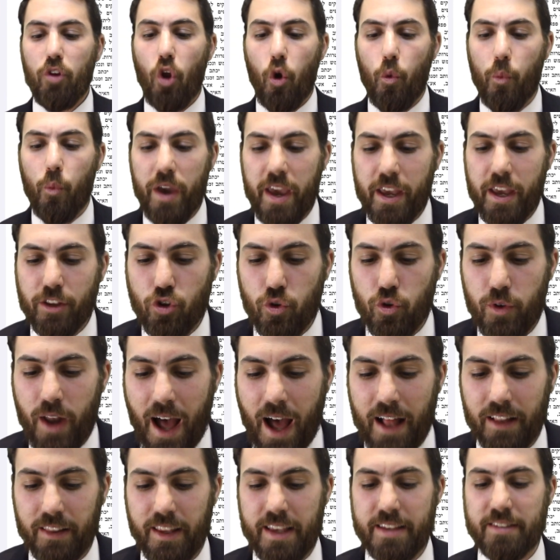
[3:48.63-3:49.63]
We do
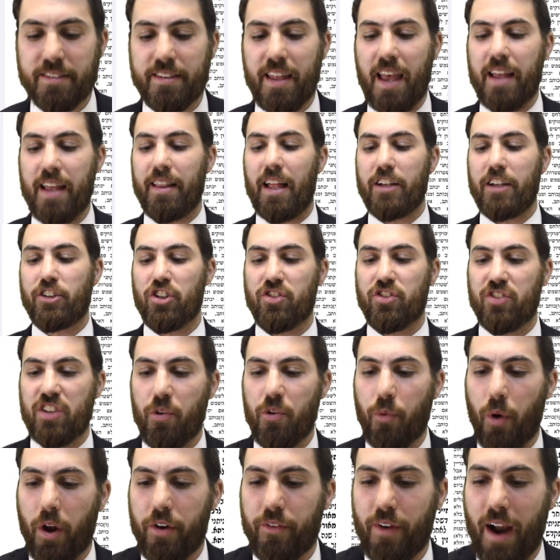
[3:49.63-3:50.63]
not list it. Let's just see
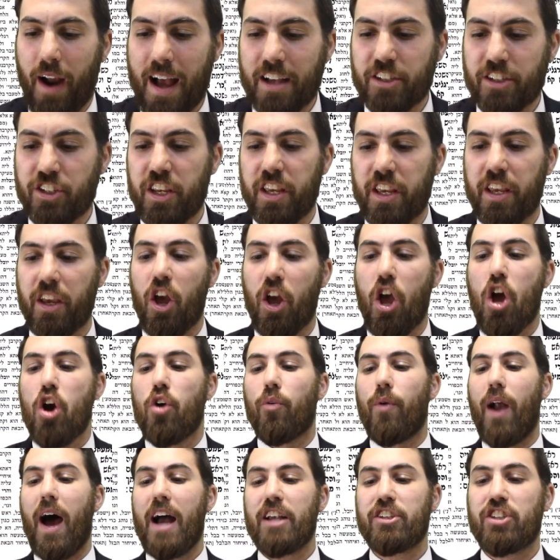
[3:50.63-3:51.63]
one Rashi.
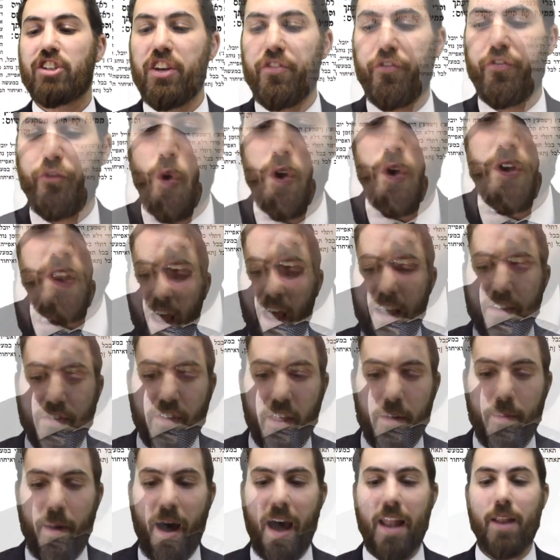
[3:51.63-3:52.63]
Rashi, four lines to
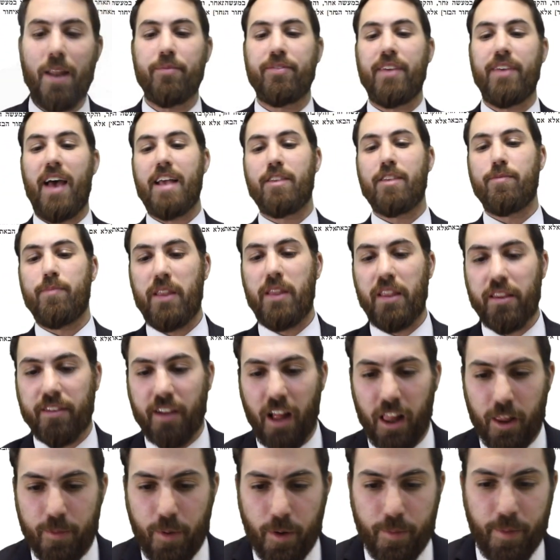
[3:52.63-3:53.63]
the bottom, says, Rosh
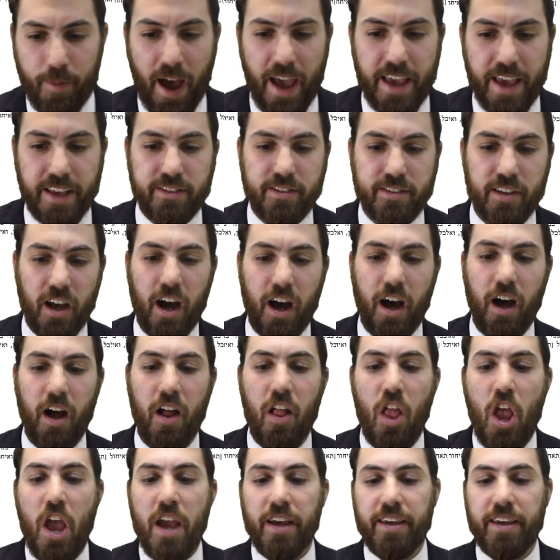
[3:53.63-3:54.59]
Hashanah,